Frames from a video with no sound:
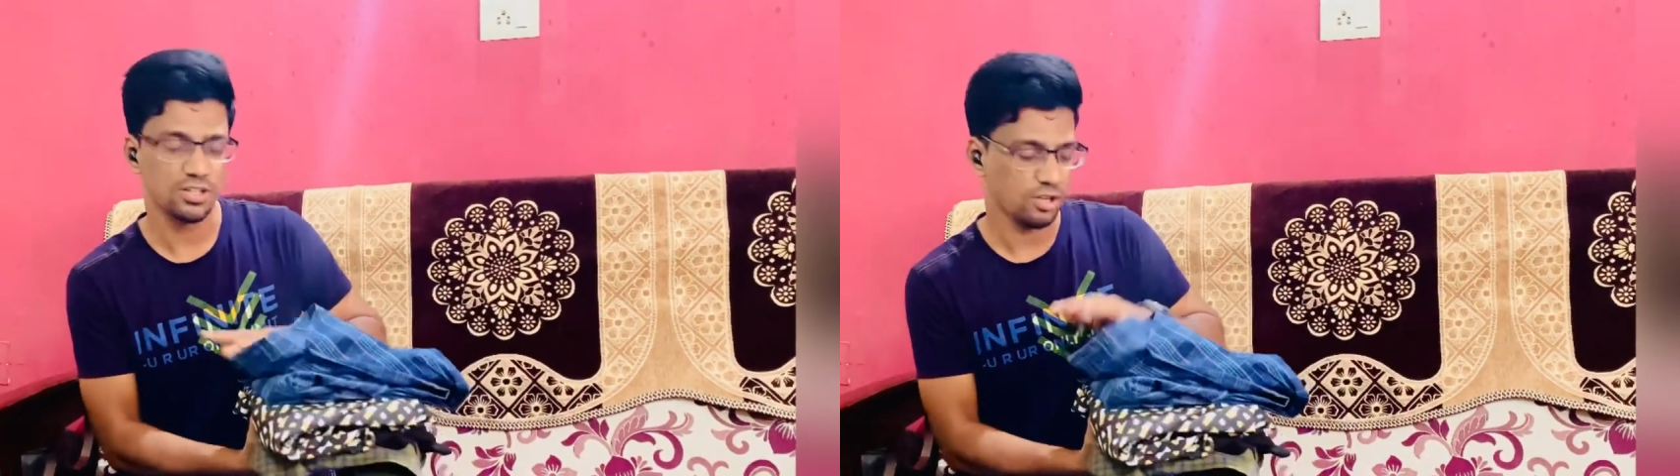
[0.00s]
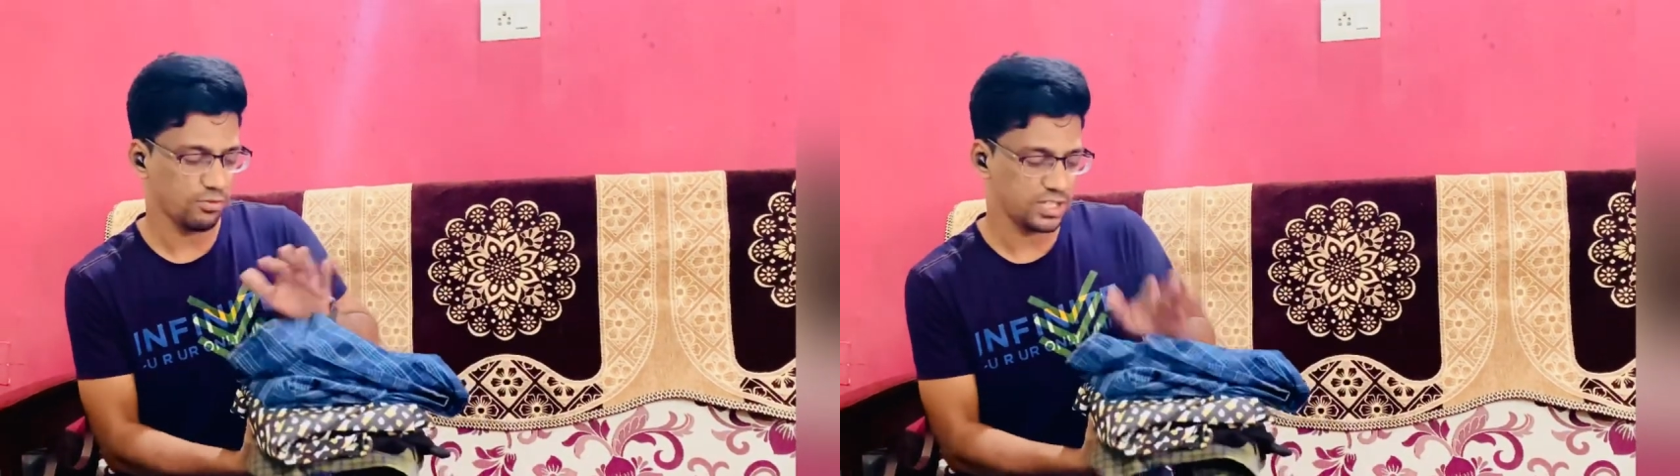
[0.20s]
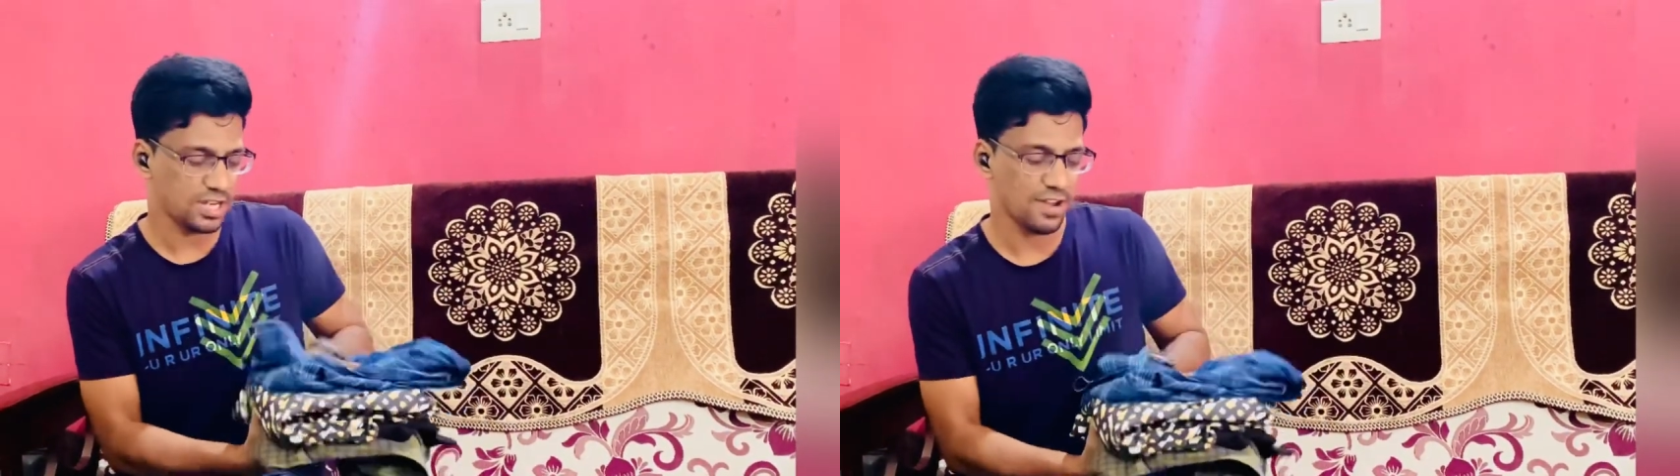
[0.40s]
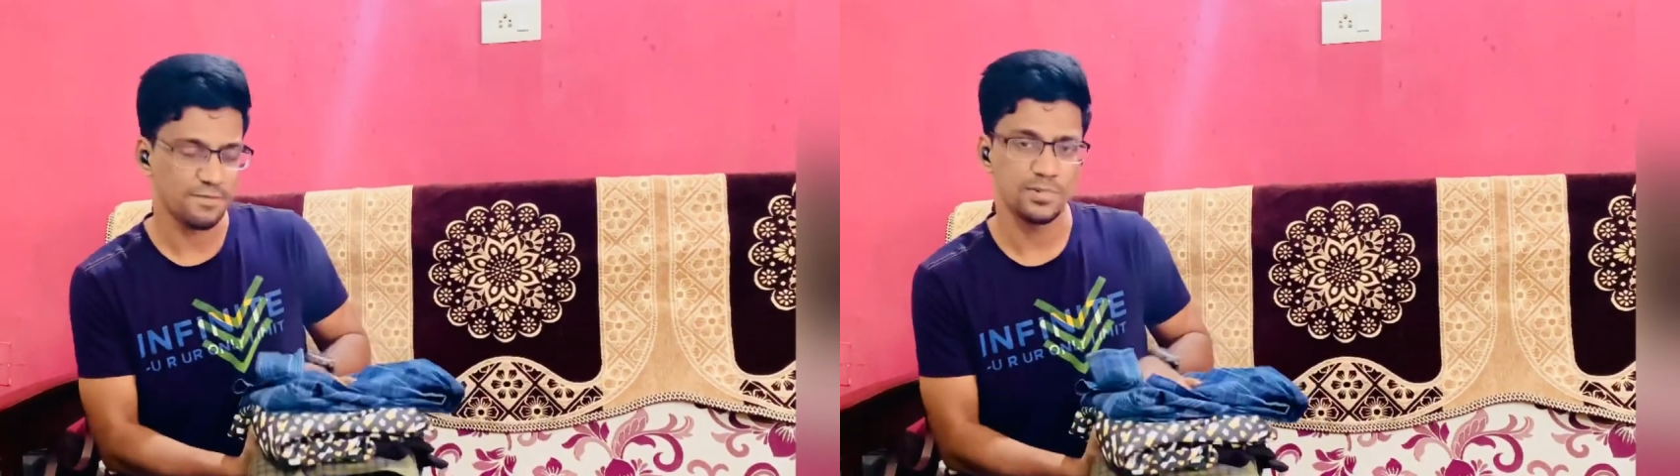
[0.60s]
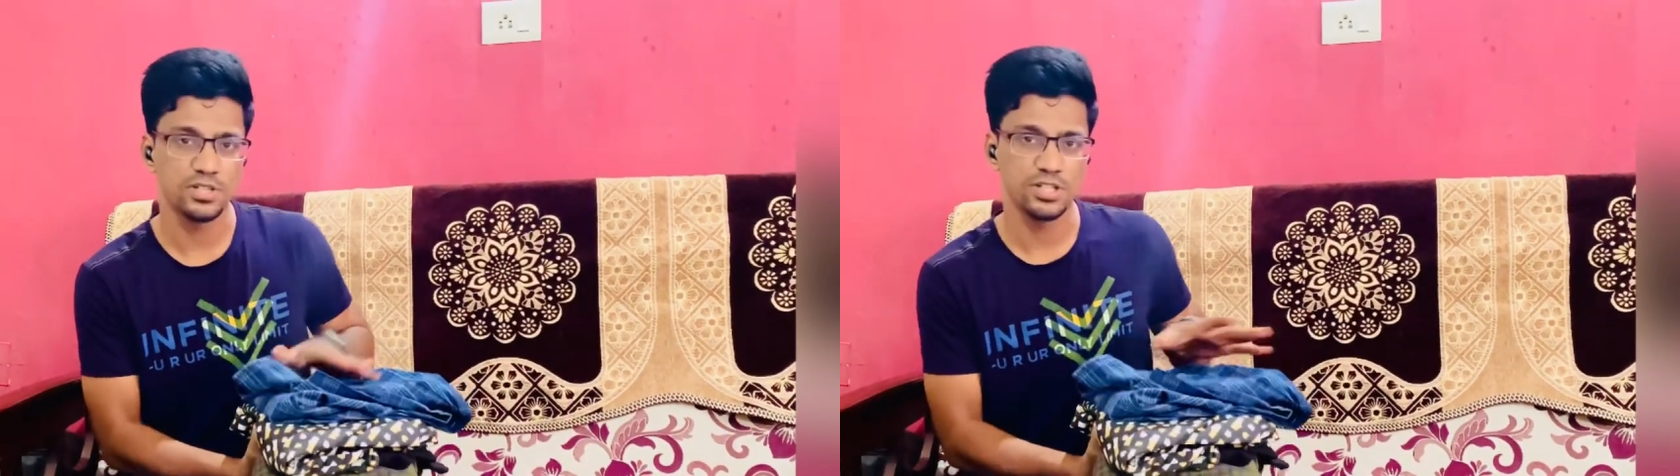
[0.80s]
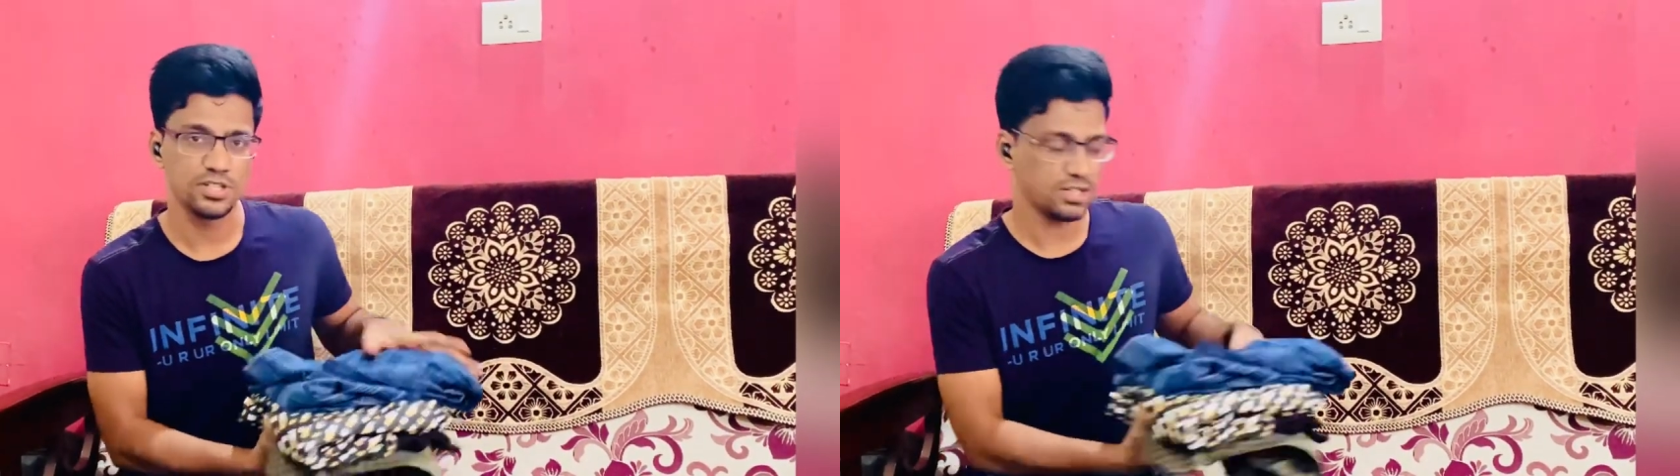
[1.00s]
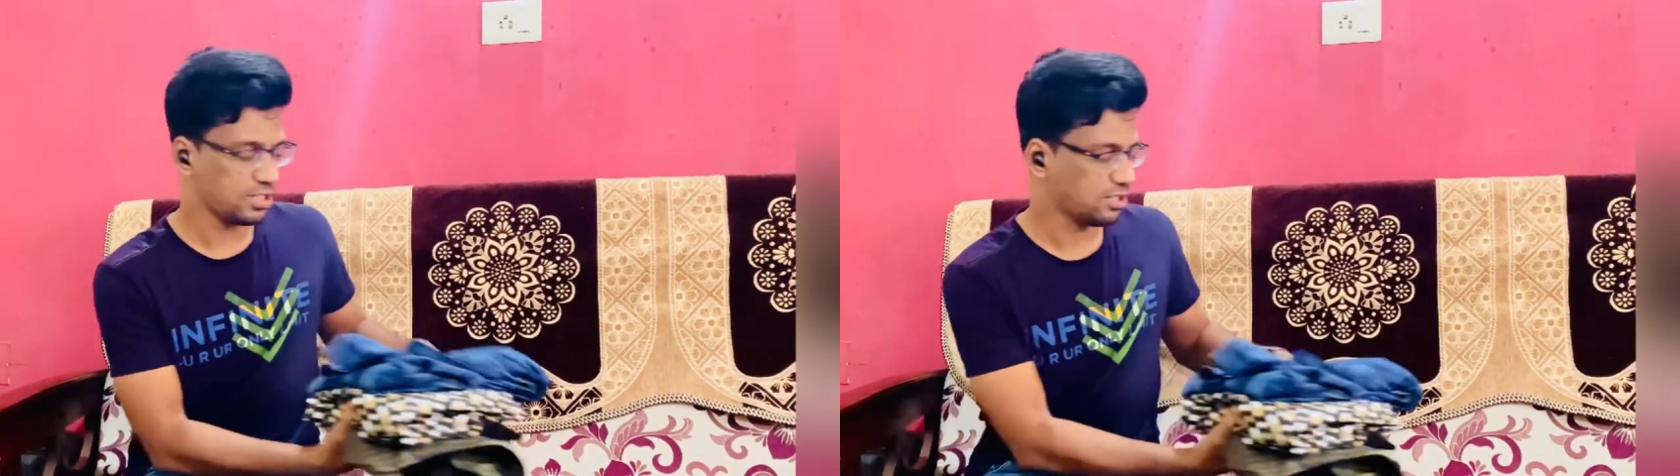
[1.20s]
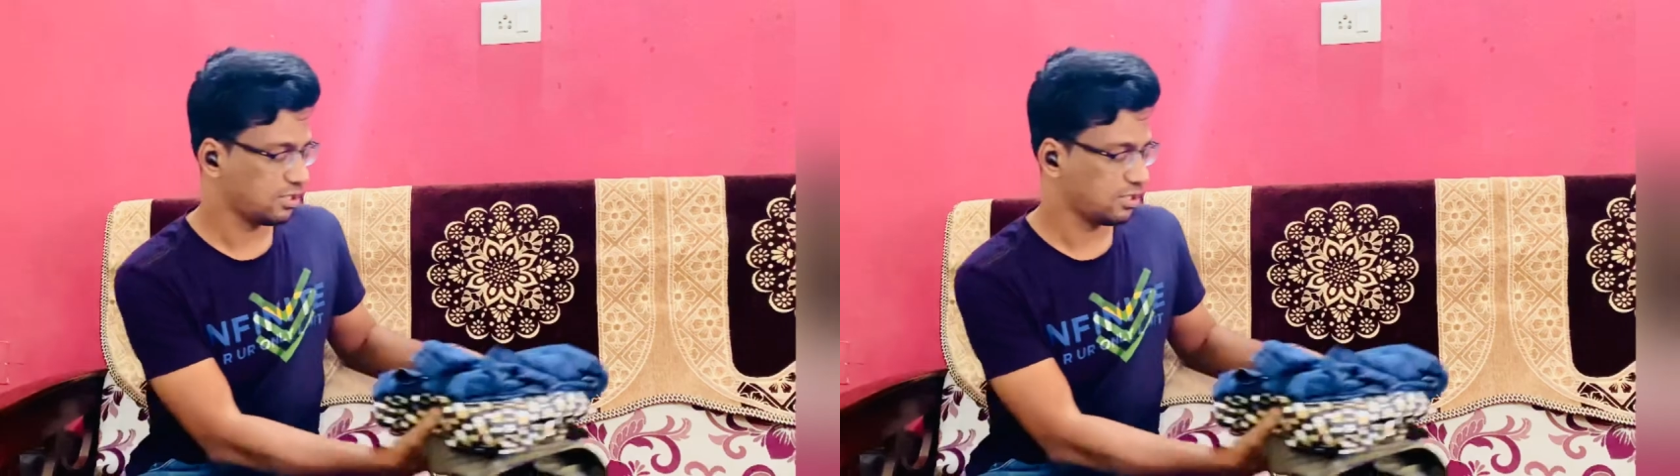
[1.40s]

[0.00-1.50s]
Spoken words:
which I have purchased it.